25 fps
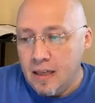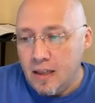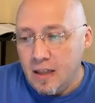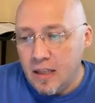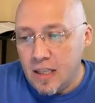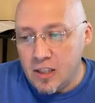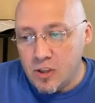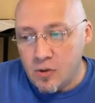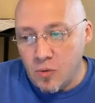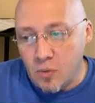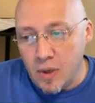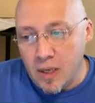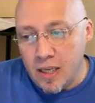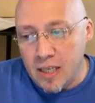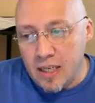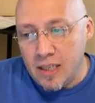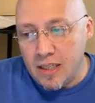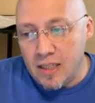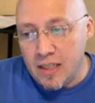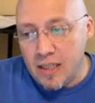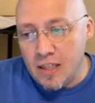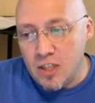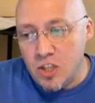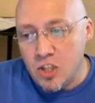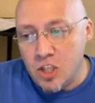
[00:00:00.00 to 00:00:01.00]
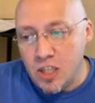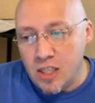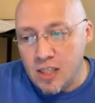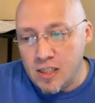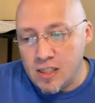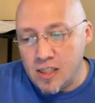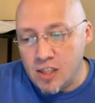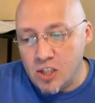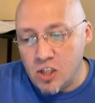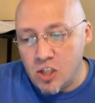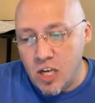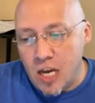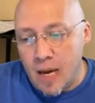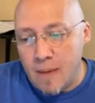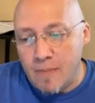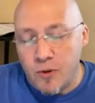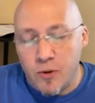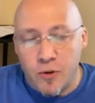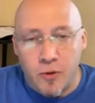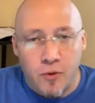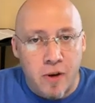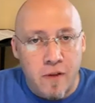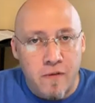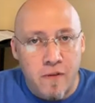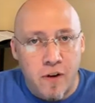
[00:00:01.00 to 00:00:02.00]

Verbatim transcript: Let's read it in Genesis chapter 3,